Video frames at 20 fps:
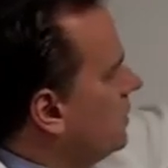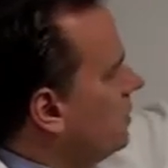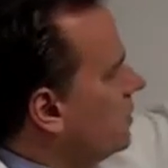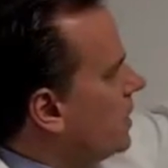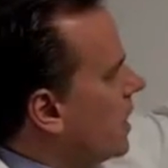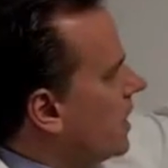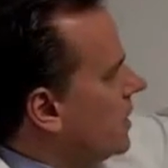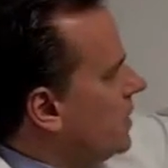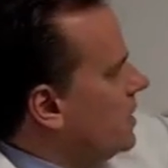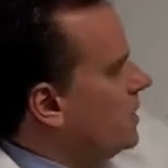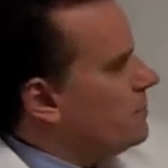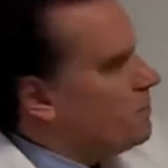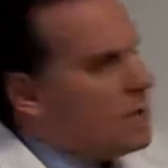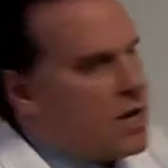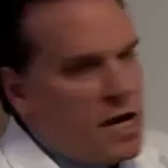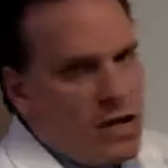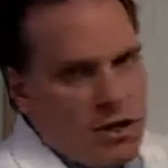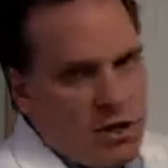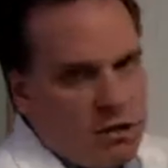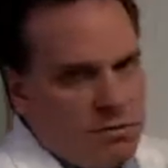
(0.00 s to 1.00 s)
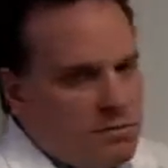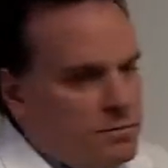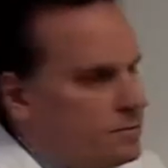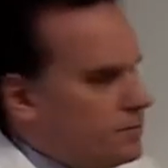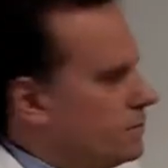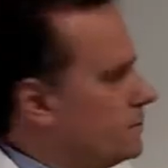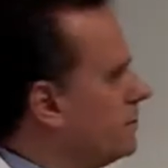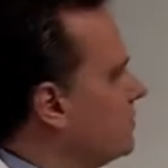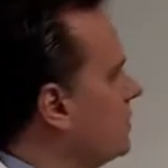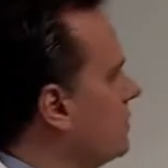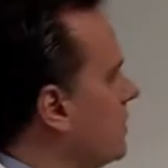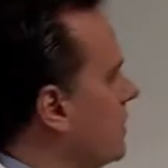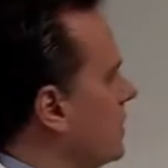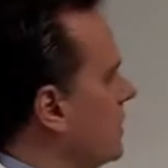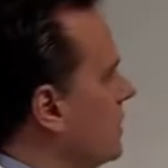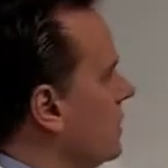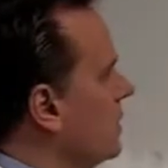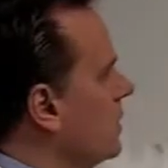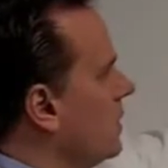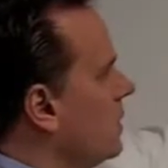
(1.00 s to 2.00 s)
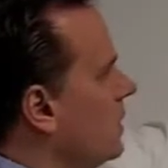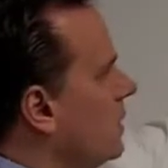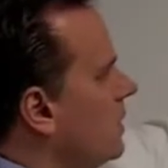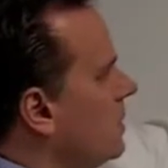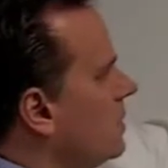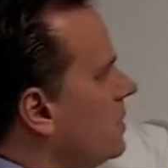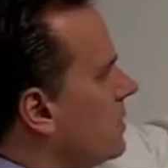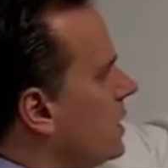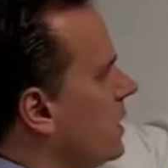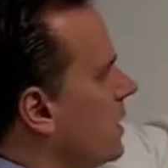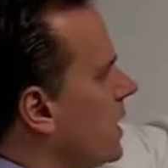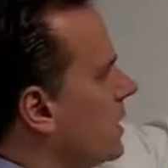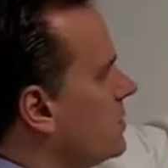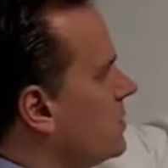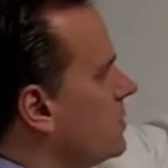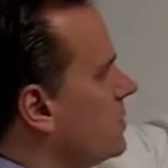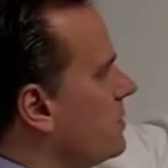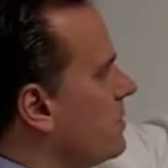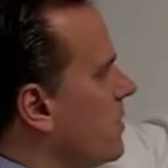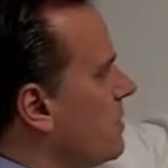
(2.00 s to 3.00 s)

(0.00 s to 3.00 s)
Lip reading: you got to eat better, you got to